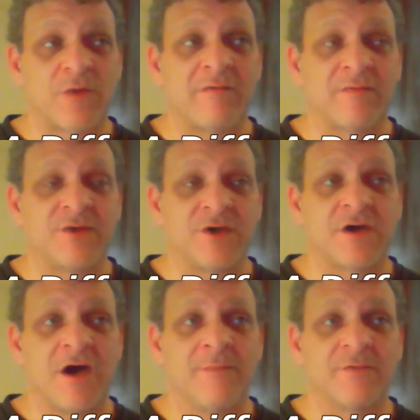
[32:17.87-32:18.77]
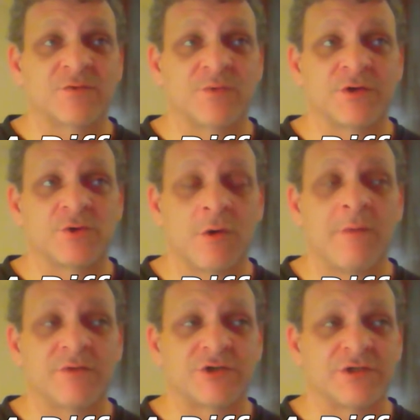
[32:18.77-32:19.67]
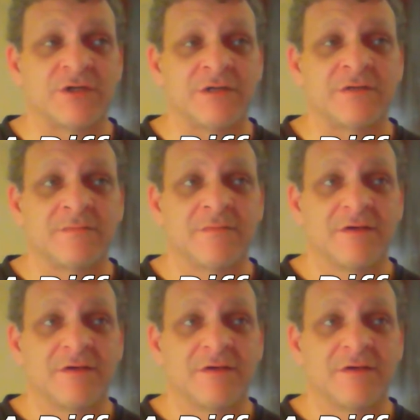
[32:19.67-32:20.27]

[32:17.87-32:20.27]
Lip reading: probably accomplish with a drum machine,